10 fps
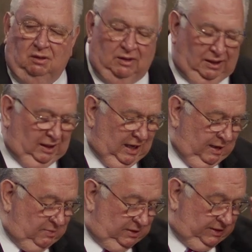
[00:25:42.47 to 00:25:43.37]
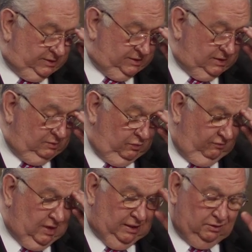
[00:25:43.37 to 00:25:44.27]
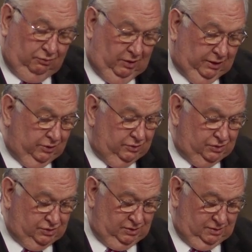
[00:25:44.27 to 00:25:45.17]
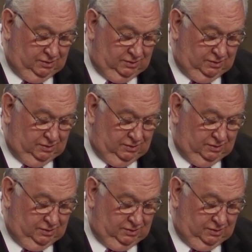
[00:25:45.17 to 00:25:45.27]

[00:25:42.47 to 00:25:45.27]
they came and they said, we've got the records.